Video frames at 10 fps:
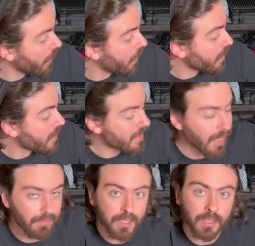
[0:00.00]

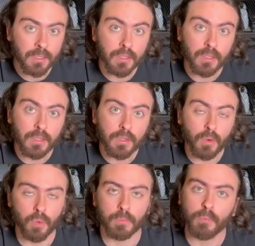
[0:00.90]
7
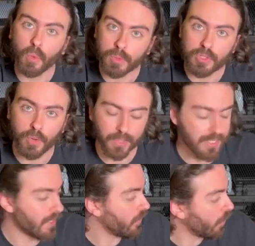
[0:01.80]
or more
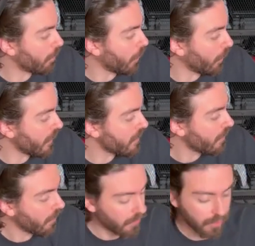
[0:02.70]
tokens than your opponent,
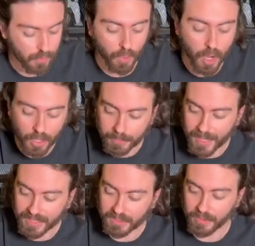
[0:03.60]
you
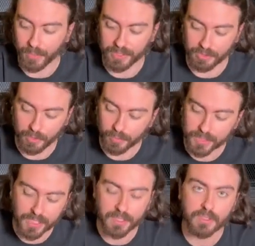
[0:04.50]
automatically win. You don't
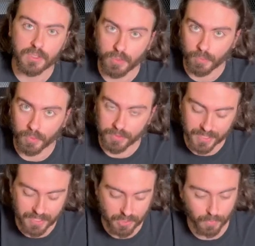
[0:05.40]
need to roll a
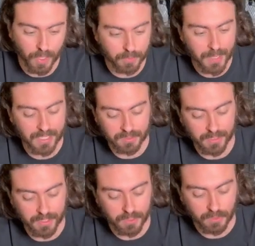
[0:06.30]
dice. You
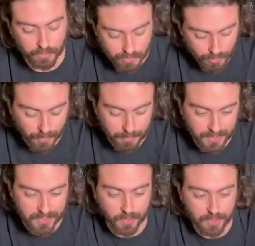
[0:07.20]
automatically lose 1
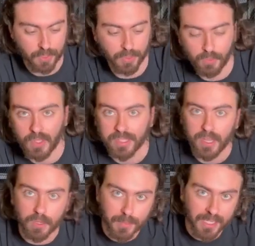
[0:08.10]
military token while they
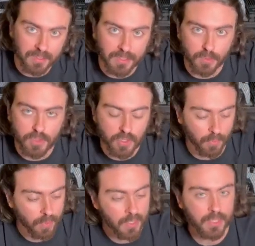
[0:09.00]
automatically lose 2.
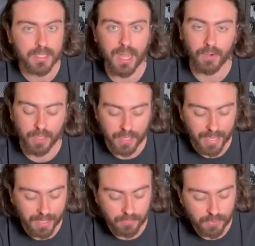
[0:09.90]
Now,
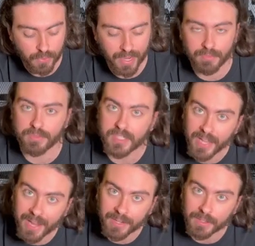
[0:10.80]
if you have
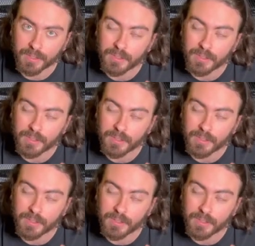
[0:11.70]
10